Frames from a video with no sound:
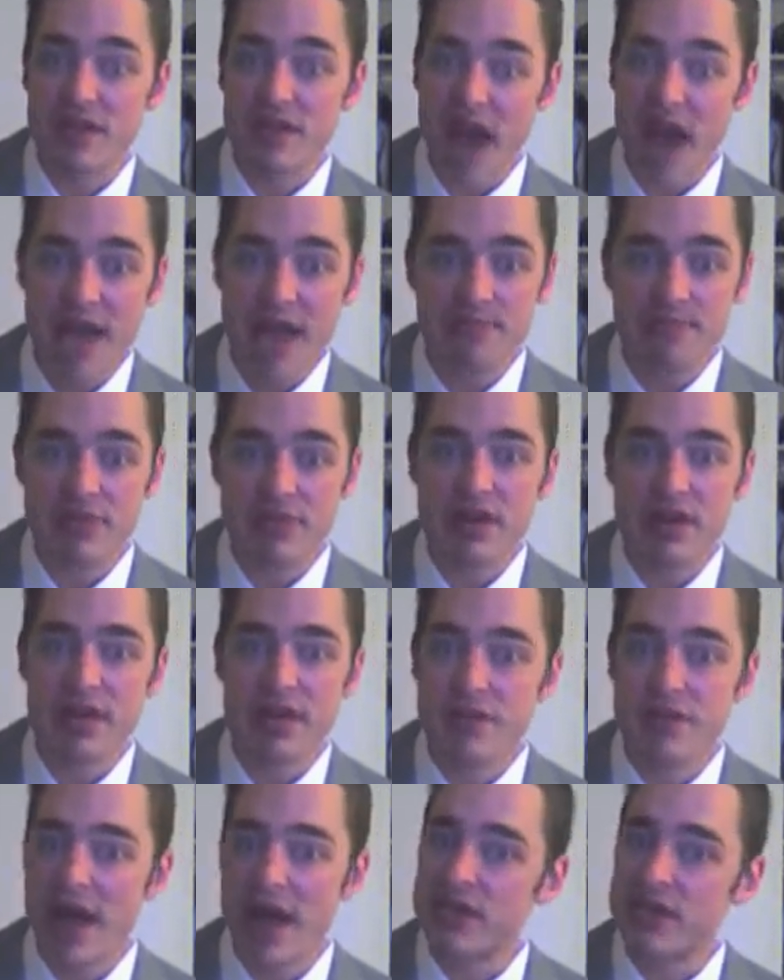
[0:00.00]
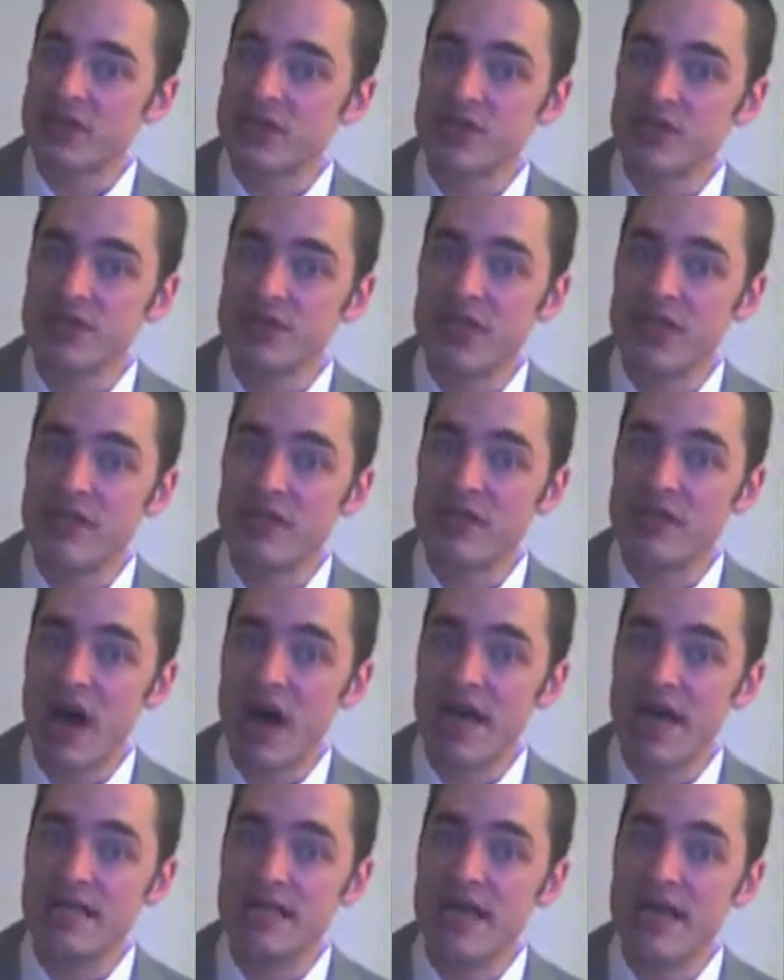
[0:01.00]
hyper irrational state of mind
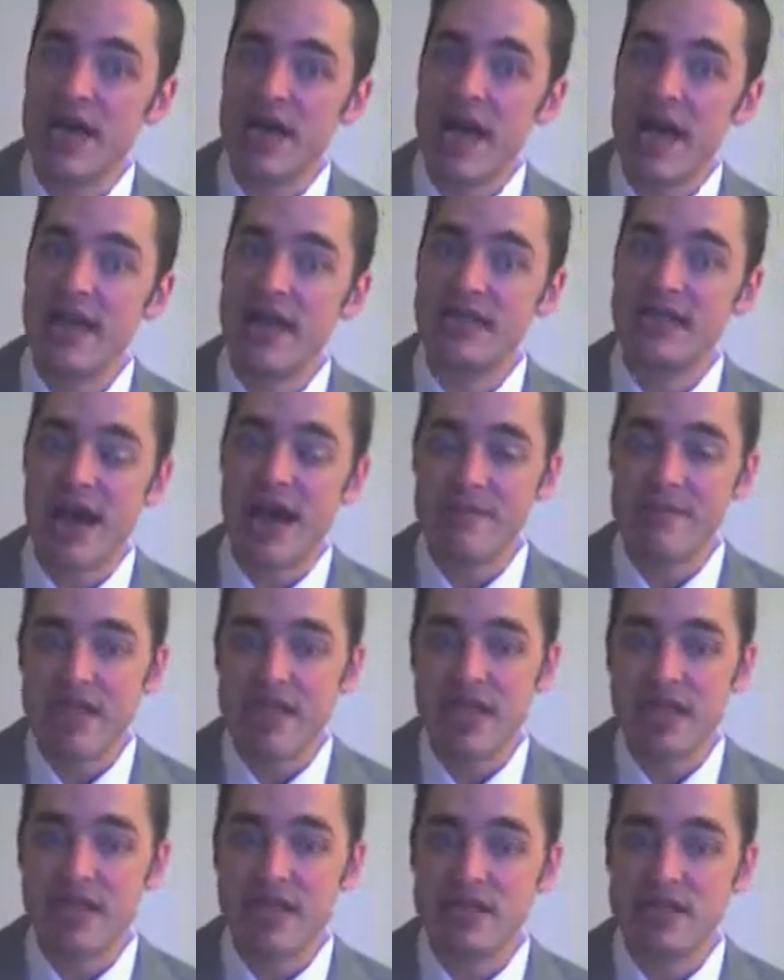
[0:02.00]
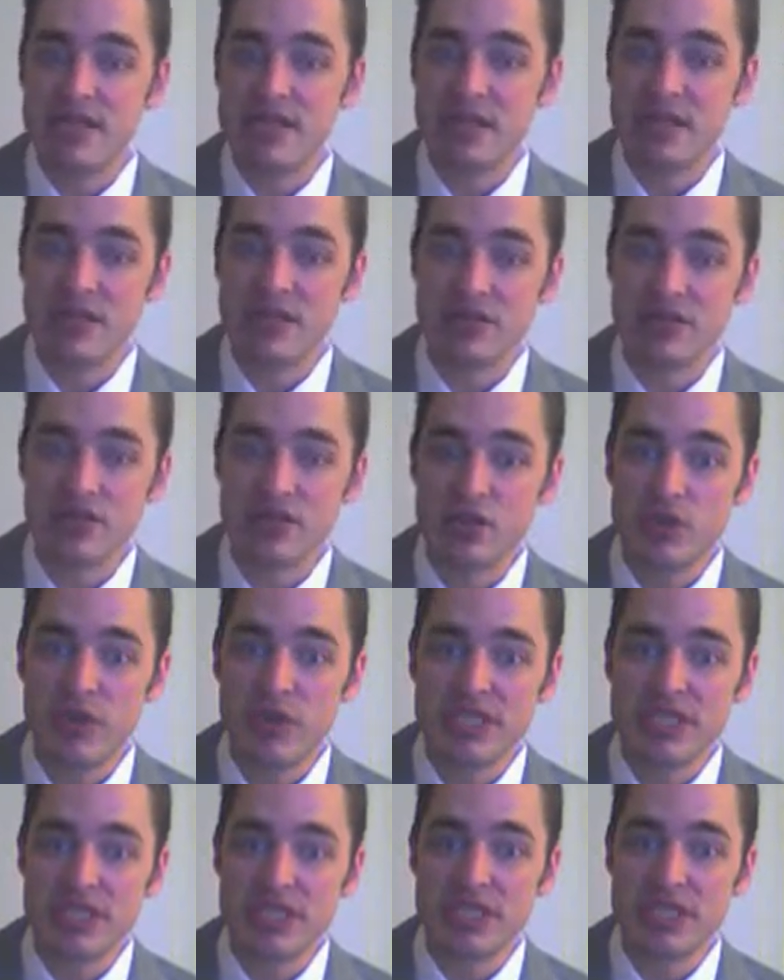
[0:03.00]
and not making clear
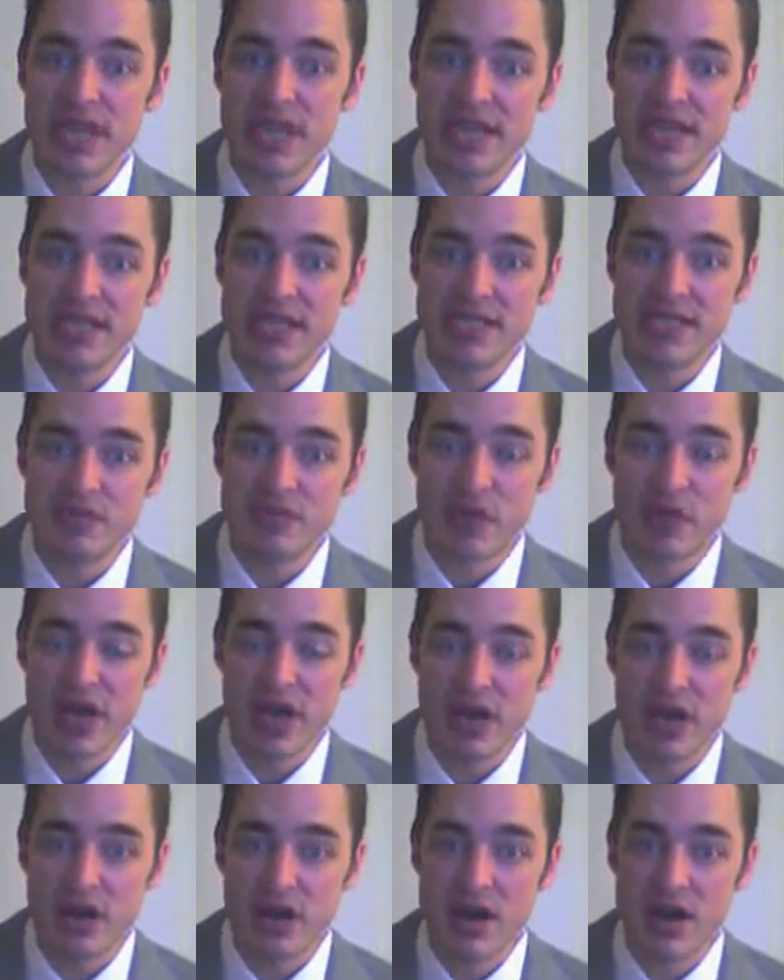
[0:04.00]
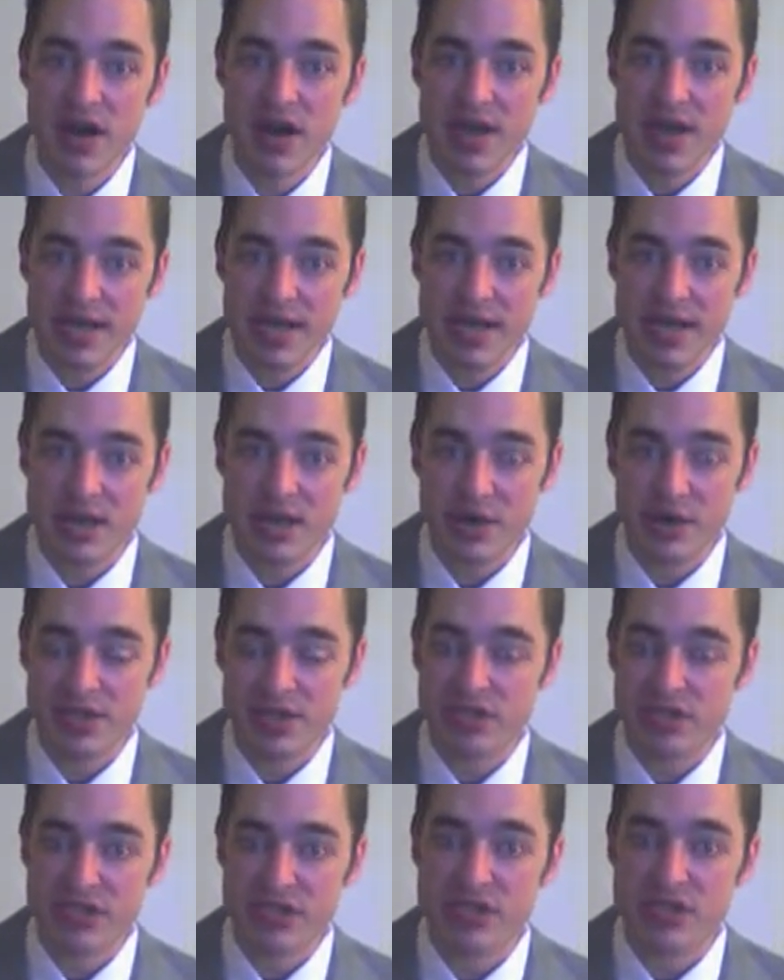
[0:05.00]
choices, and it's where all of a
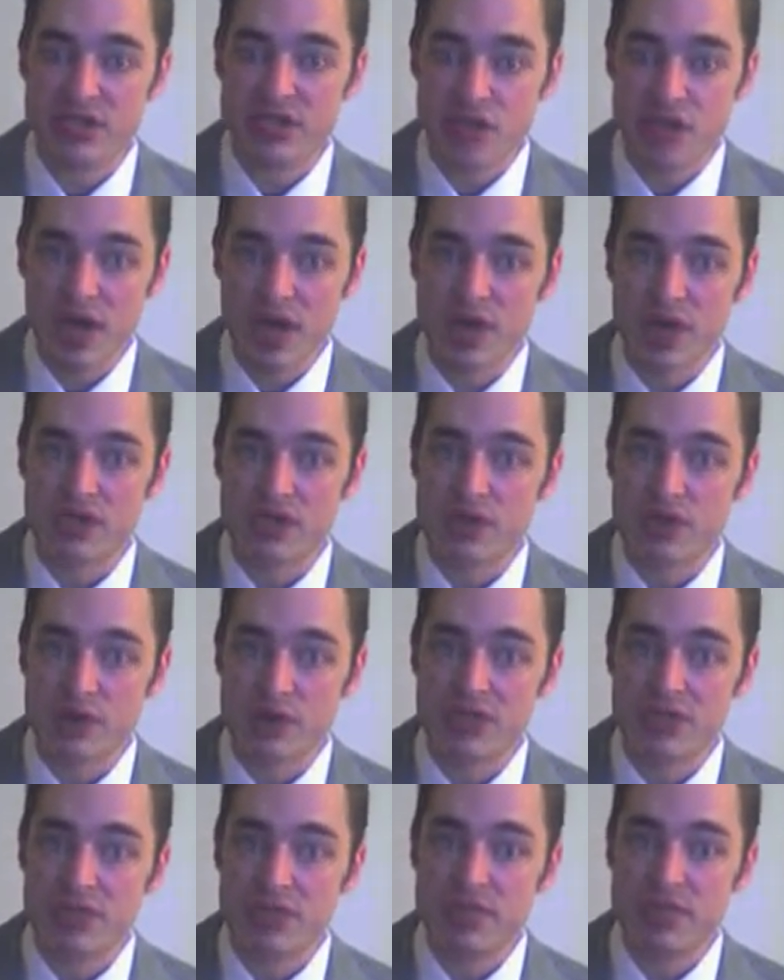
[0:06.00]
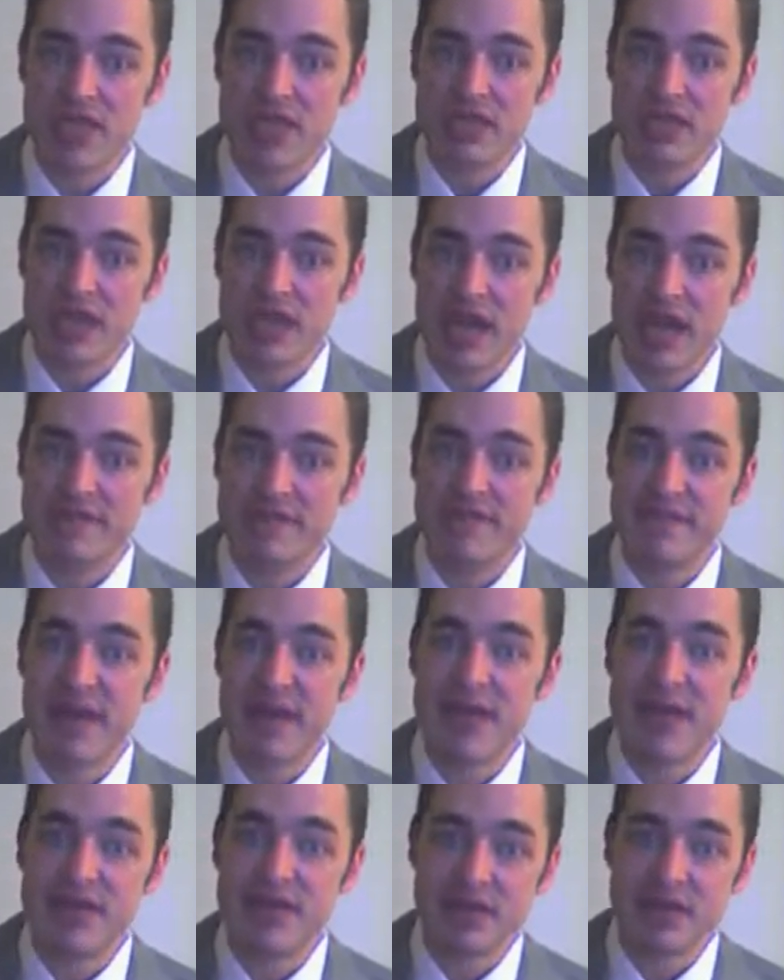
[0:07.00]
sudden the drug controls somebody's life,
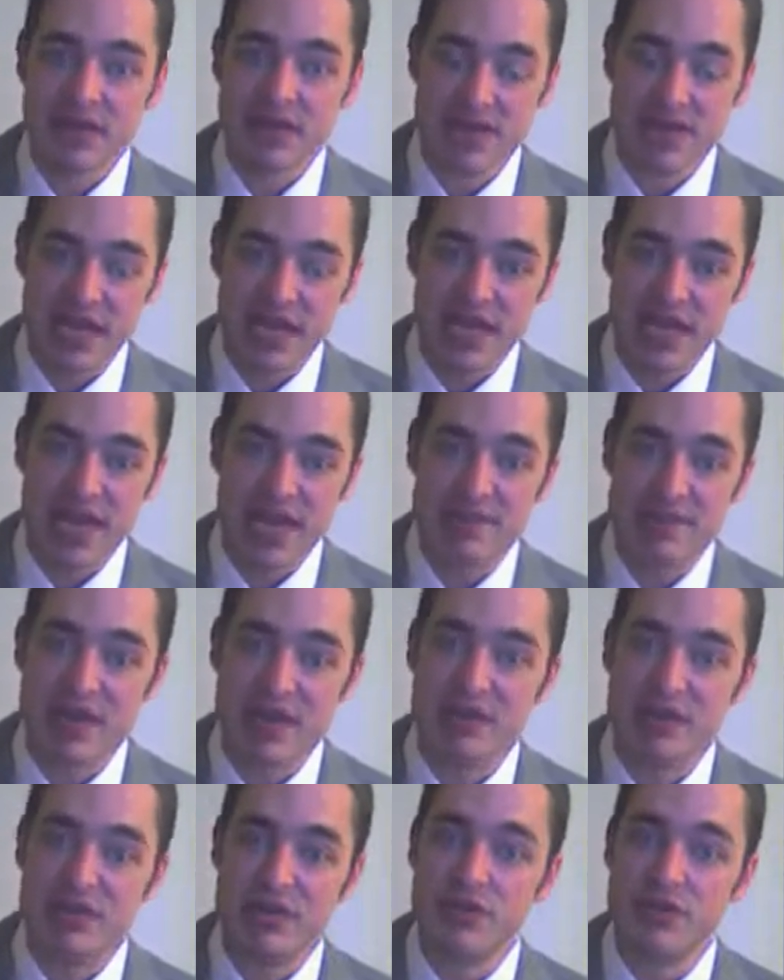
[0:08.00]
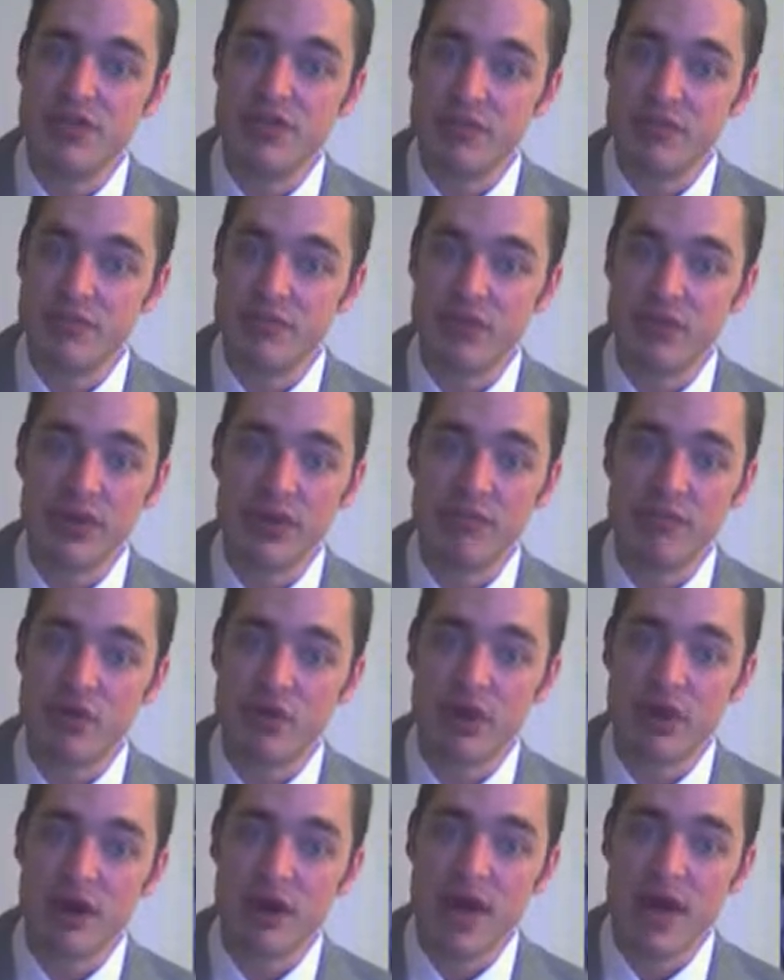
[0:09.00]
and they're thinking about using it more and more,